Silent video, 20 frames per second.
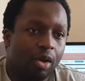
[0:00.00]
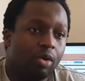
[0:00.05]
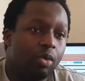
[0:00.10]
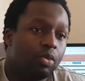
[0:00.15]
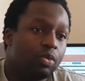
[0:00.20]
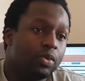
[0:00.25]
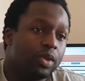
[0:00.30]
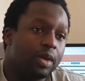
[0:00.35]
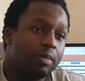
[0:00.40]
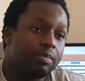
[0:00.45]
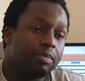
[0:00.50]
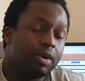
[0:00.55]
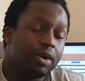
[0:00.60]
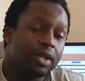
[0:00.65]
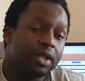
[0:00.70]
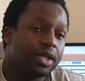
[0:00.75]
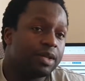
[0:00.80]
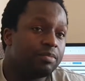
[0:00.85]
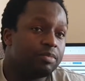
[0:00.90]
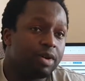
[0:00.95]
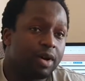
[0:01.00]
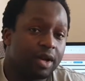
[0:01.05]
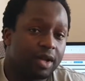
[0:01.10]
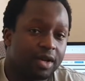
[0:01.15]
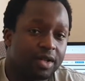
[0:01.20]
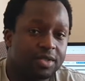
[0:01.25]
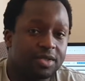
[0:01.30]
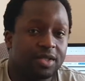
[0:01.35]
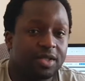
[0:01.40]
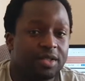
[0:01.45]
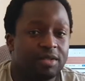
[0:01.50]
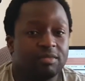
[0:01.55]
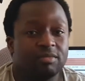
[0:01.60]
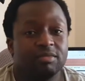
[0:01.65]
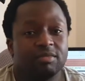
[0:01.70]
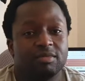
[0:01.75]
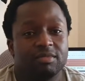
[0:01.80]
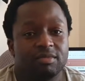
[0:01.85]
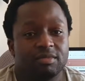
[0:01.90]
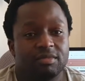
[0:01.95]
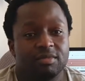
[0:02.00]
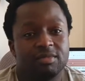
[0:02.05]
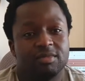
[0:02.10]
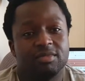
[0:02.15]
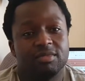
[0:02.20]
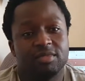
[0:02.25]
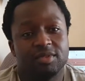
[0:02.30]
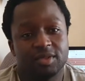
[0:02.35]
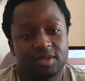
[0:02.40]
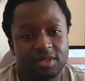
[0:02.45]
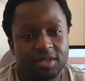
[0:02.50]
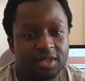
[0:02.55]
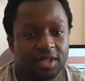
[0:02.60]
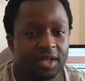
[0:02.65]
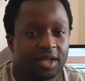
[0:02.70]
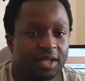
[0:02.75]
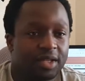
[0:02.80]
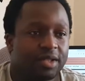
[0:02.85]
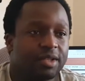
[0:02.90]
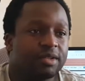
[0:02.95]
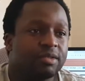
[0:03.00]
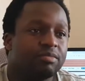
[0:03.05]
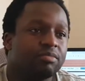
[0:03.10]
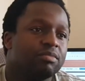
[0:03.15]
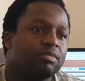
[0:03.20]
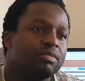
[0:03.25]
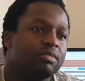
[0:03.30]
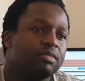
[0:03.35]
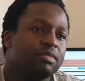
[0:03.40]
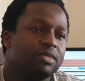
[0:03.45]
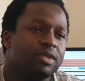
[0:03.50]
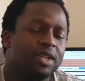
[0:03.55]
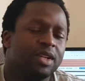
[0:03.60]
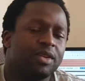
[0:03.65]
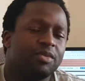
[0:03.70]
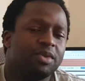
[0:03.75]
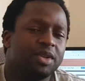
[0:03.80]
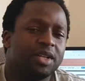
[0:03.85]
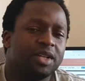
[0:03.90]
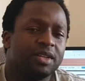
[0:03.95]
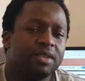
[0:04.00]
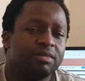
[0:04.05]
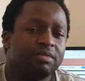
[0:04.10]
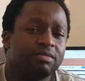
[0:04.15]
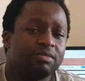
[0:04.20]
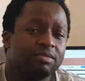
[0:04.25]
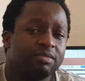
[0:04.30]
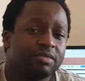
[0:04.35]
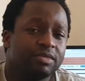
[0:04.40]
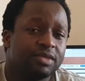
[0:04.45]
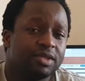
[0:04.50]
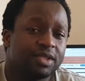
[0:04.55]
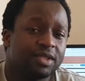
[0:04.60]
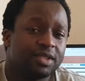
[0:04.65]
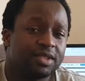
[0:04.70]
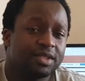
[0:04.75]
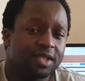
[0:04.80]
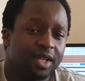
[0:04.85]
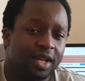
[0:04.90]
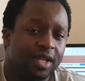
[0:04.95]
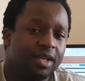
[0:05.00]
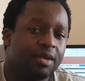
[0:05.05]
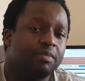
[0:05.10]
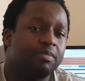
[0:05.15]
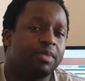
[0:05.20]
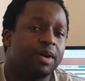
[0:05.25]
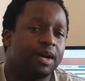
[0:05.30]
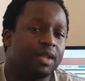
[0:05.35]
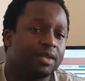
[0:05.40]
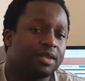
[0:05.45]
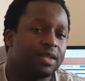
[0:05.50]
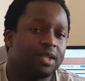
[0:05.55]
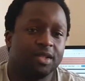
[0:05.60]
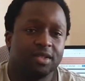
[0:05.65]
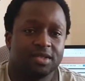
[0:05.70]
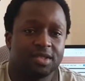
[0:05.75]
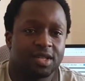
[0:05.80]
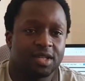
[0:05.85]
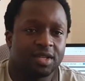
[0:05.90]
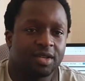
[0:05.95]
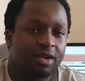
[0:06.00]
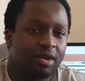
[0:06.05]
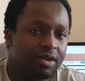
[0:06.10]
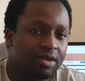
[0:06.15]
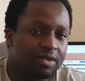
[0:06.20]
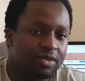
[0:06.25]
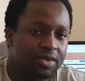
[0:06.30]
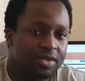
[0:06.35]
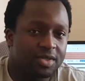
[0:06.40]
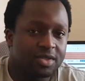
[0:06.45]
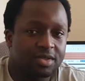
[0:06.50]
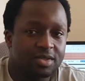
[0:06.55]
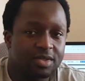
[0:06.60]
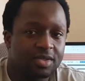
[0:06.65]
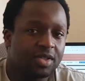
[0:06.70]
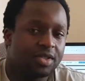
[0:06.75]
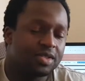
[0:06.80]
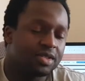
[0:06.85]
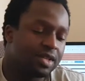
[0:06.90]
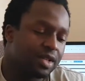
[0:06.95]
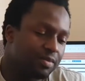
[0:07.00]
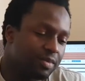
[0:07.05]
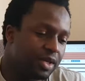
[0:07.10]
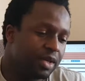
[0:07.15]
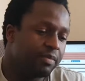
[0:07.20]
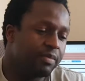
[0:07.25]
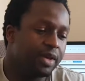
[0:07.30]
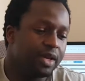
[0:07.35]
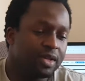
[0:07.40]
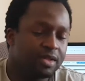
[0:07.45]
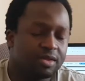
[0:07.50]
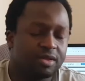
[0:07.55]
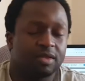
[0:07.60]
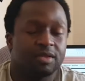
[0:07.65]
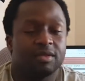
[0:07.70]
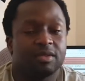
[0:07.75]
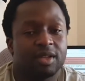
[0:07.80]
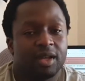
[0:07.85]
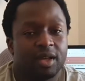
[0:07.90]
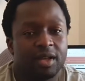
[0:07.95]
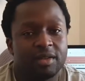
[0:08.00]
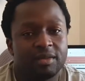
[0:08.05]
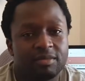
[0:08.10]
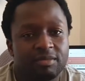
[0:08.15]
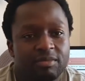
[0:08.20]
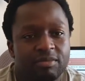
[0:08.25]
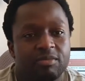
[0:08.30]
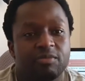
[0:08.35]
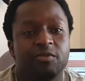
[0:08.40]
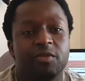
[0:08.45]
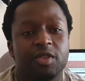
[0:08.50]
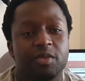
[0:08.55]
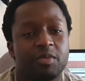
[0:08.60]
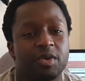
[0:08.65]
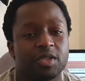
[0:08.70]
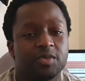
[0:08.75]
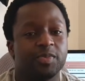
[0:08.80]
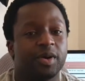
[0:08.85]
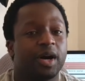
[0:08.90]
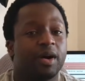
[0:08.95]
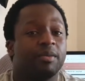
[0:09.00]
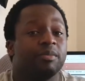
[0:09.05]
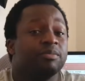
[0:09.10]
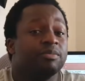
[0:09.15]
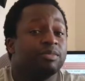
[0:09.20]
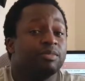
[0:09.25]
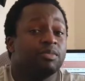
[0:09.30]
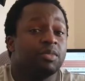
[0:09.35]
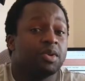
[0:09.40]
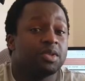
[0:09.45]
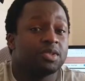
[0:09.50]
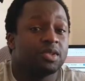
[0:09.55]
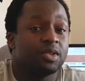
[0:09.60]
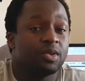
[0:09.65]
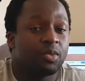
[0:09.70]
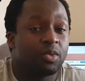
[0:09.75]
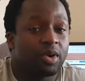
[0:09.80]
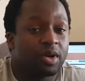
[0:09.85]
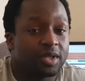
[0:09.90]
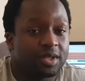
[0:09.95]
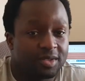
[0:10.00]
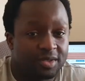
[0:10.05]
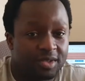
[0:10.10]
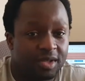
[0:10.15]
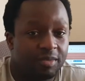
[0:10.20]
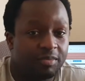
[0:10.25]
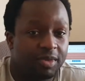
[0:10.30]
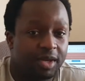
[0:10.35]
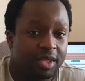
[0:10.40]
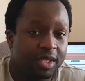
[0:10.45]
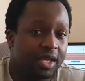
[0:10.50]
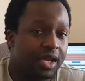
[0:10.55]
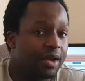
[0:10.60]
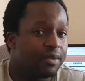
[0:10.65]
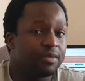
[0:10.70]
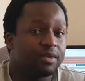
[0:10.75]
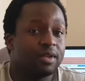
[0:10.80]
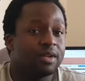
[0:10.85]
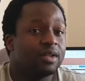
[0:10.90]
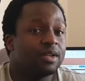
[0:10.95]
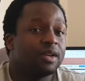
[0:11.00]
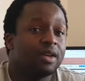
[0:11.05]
they put it in products and they don't really state it, but they say, "Oh, this could be amazing," and for the most part, most of the work is done by the caffeine.